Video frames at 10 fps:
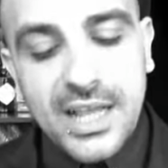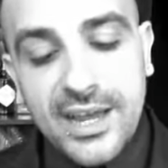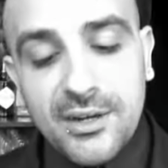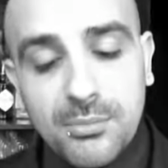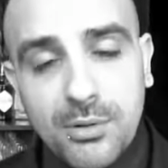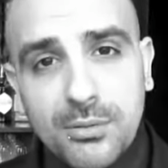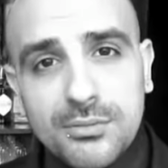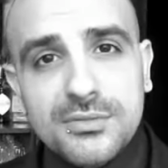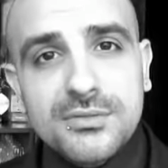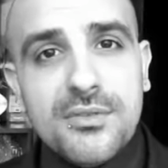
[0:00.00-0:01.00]
herbal
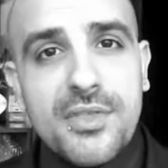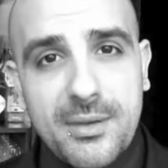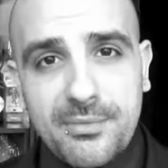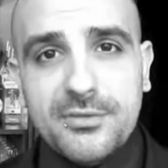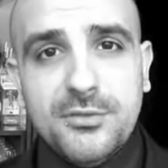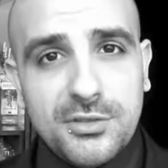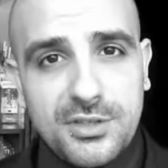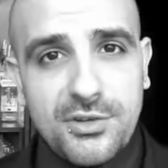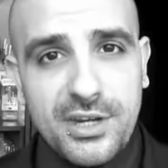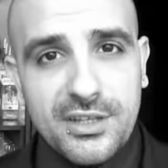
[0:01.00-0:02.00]
depth to the
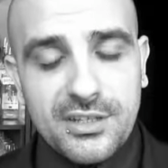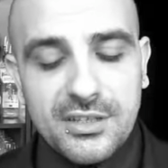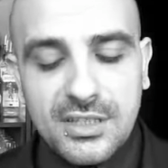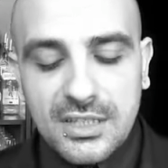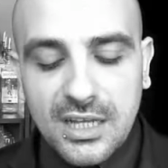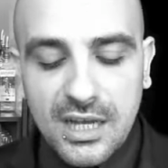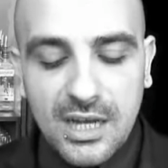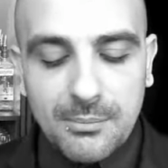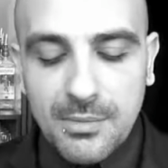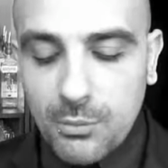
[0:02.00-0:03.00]
drink.
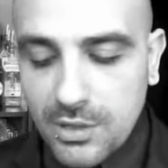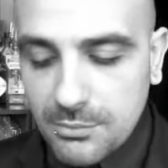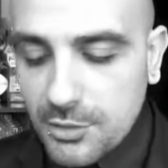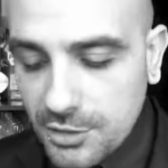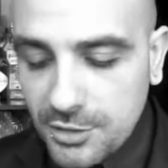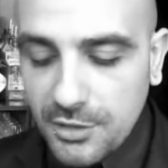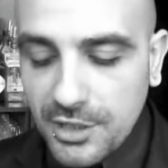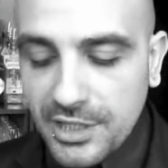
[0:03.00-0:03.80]
What I'm going to do